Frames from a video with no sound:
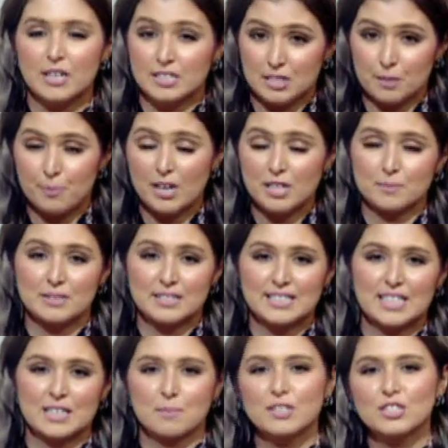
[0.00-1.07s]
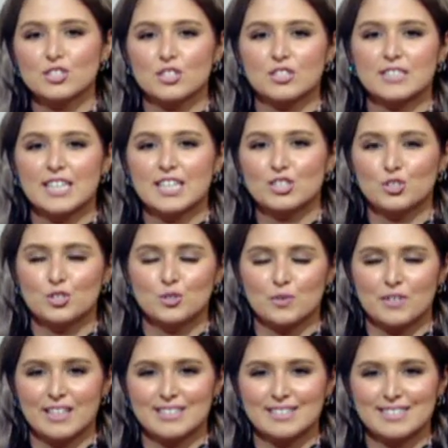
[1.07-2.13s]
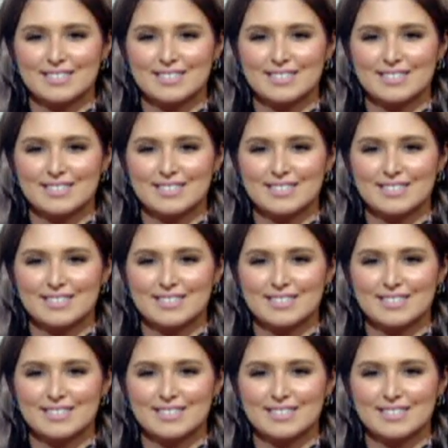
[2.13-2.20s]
department segment, so stay tuned with us.